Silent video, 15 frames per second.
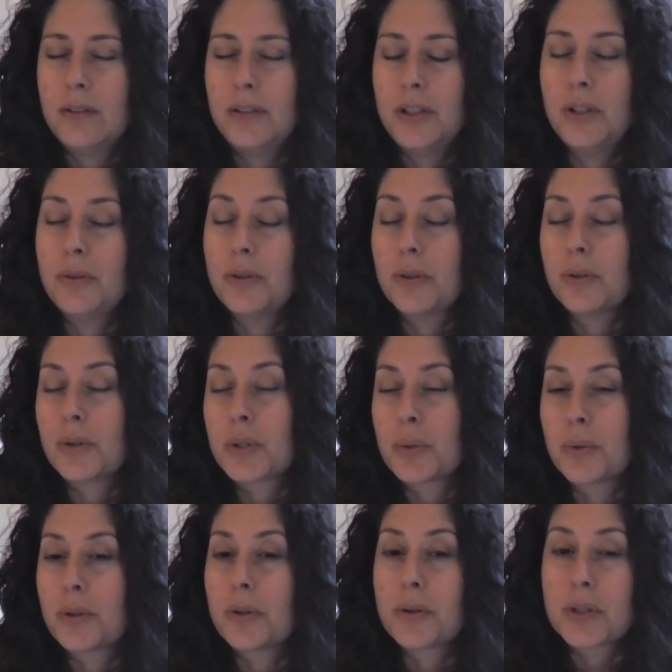Do you notice
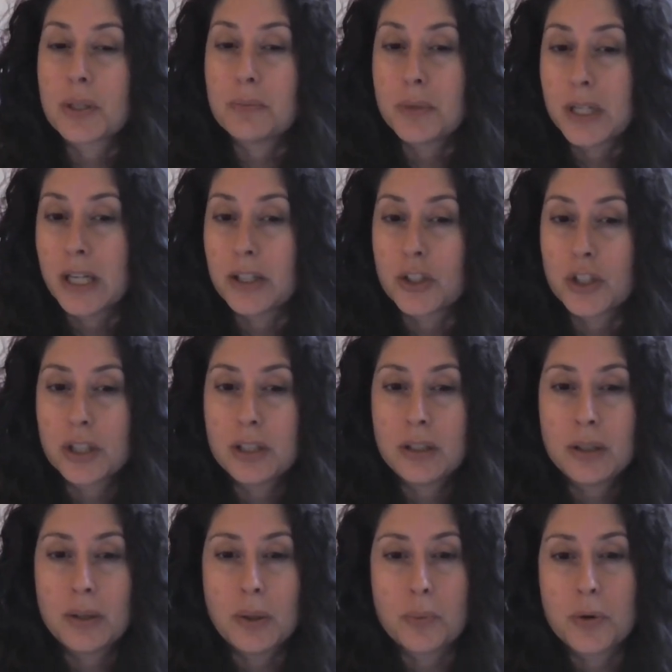where there's some
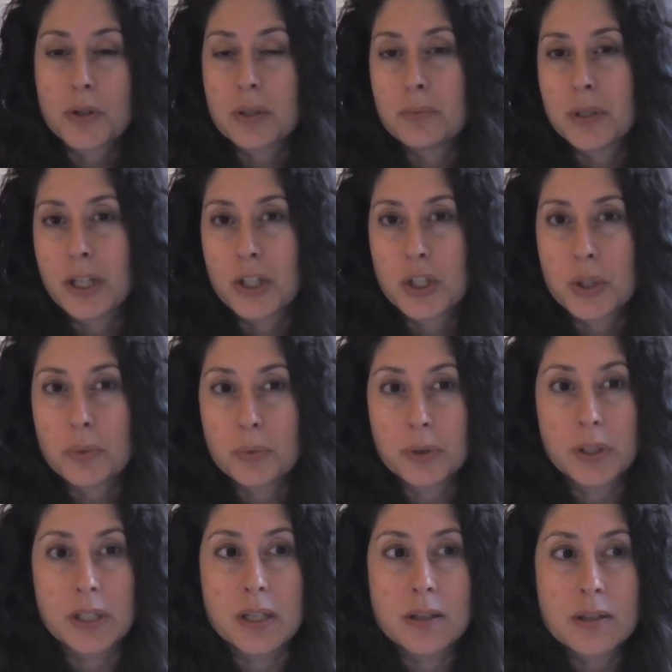tension and where some tension
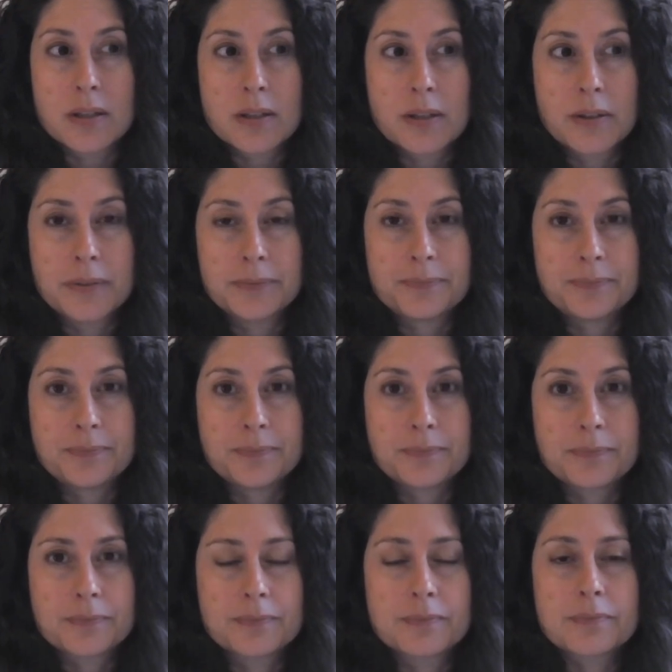released?
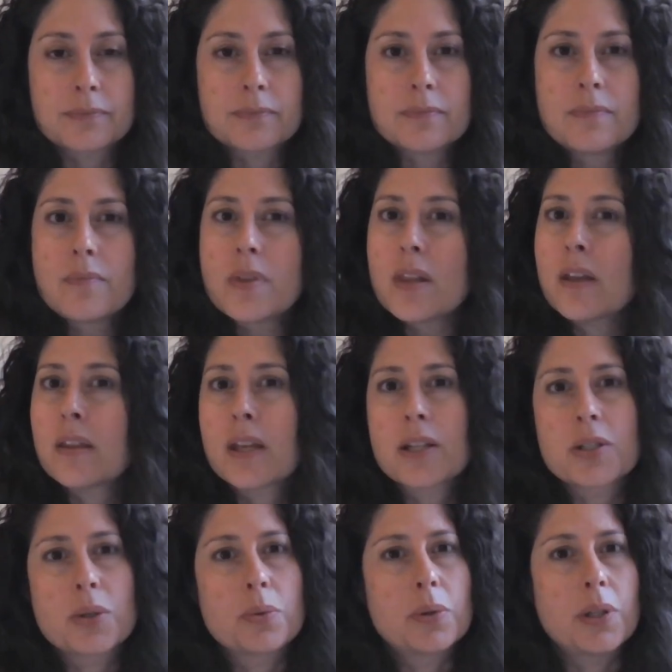And
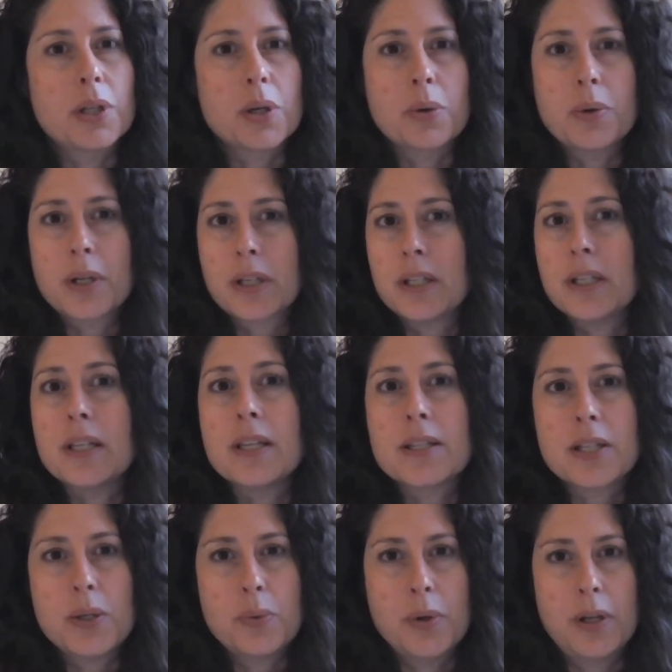that's a really quick and
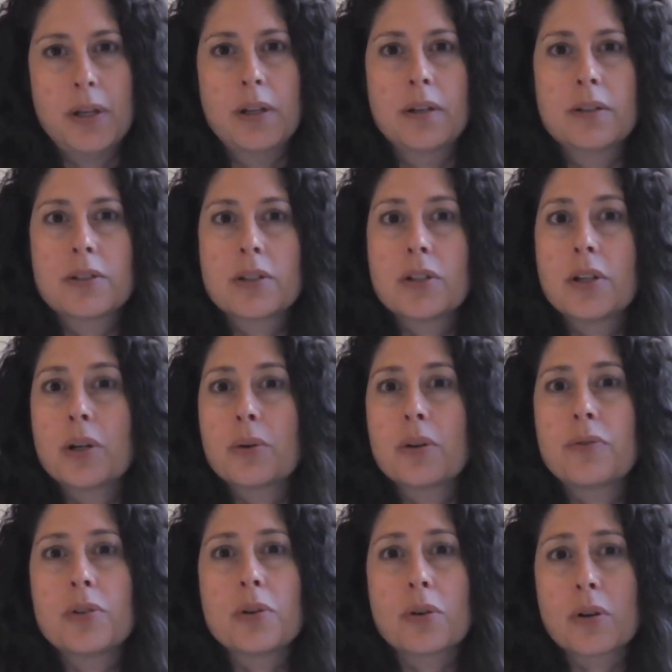easy way to know
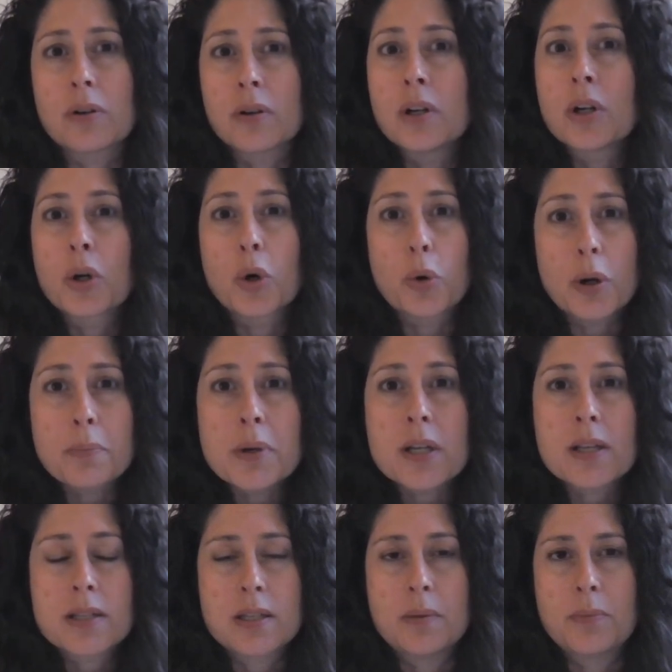if you're
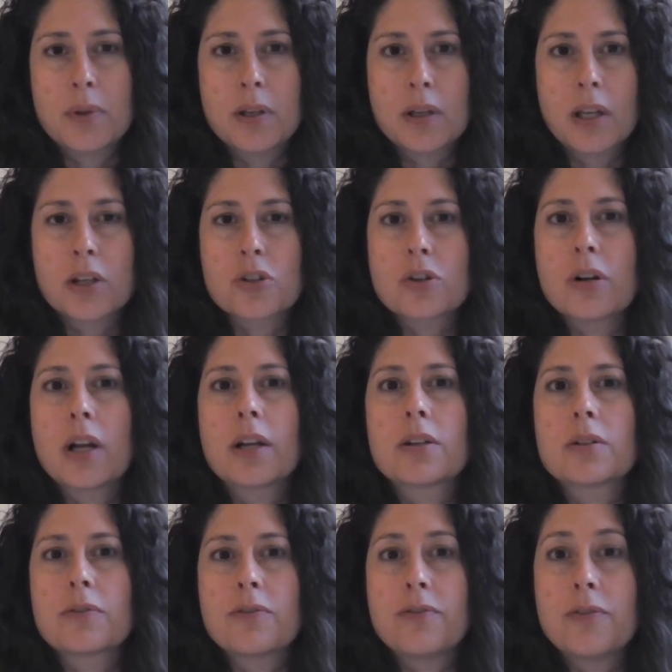gripping something and trying
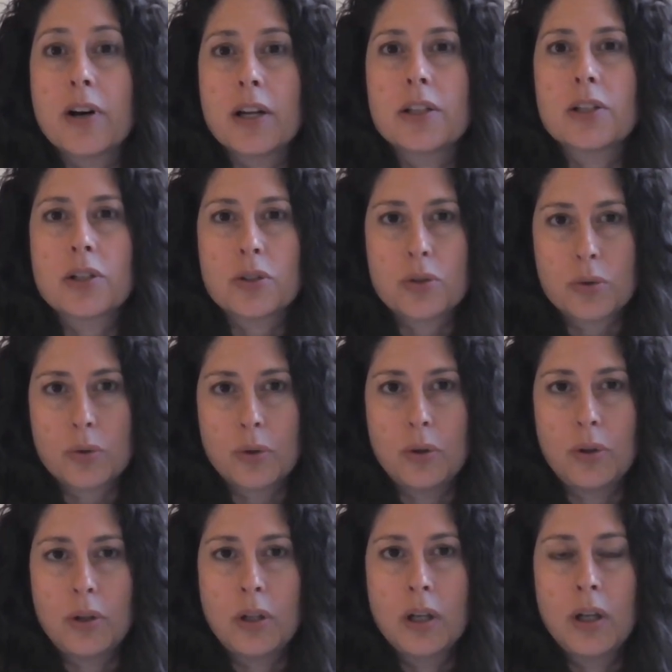to find
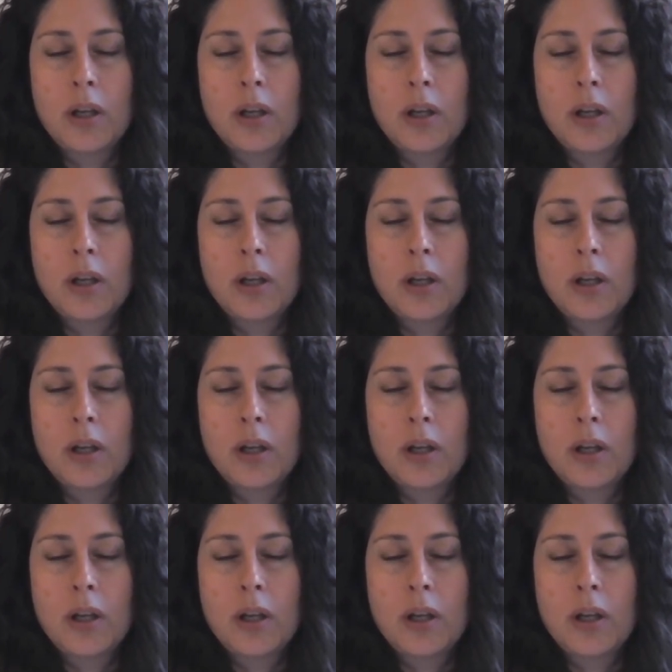control.